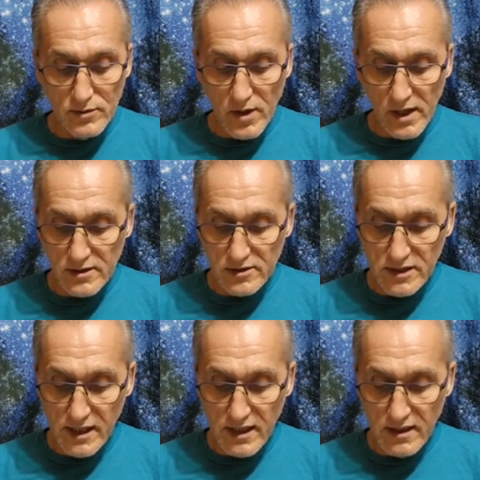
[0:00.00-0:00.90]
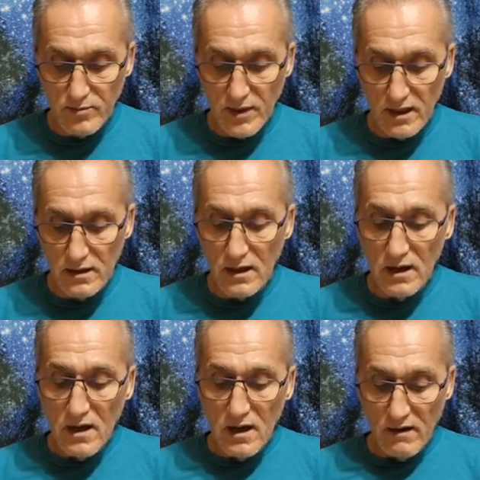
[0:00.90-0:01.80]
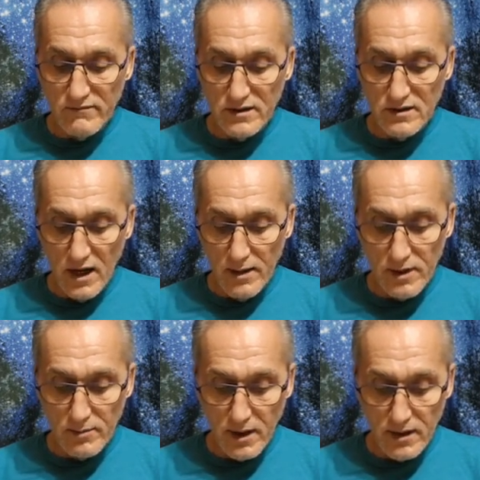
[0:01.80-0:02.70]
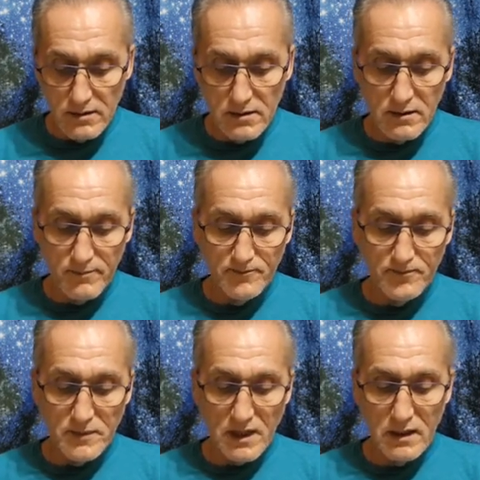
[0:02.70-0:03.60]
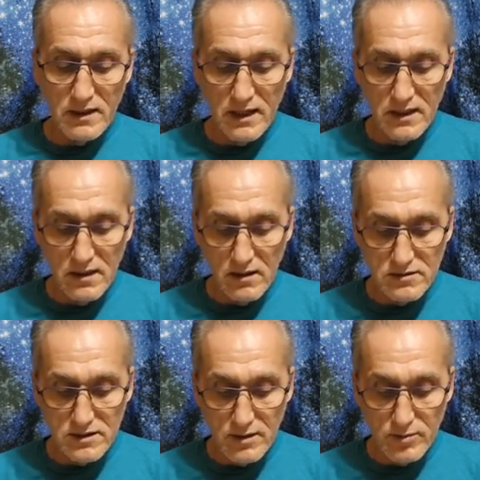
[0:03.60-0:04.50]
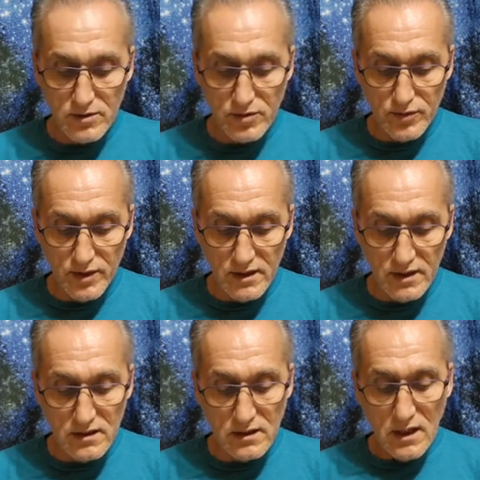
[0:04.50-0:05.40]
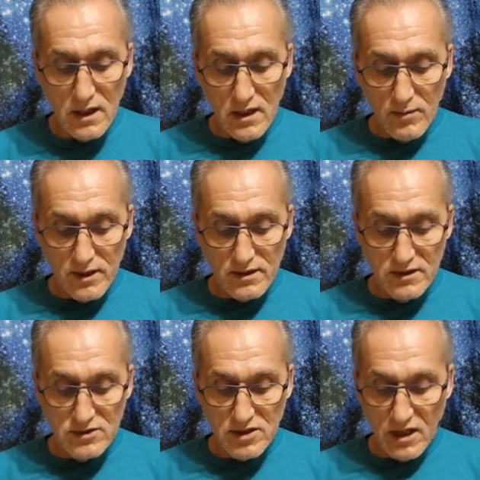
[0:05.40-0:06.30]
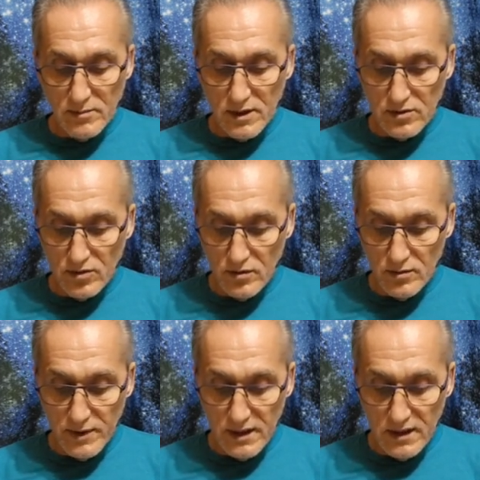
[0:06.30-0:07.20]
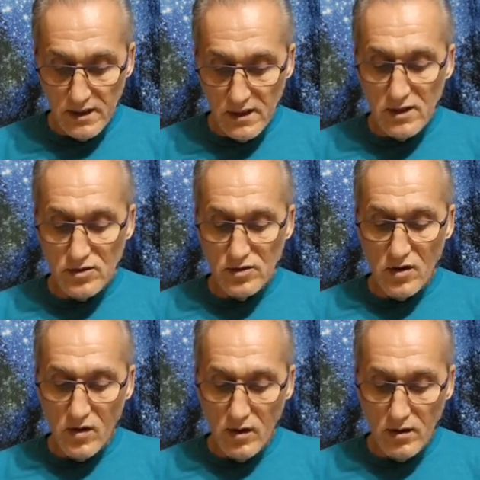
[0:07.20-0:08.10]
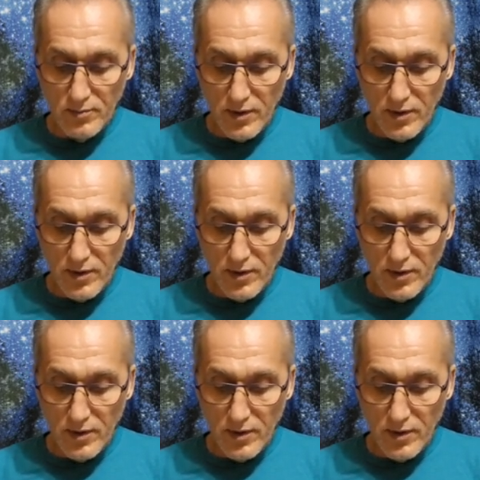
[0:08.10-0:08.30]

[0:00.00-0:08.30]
the God Self within, and thus let it reveal the complete former knowledge which I had at that time.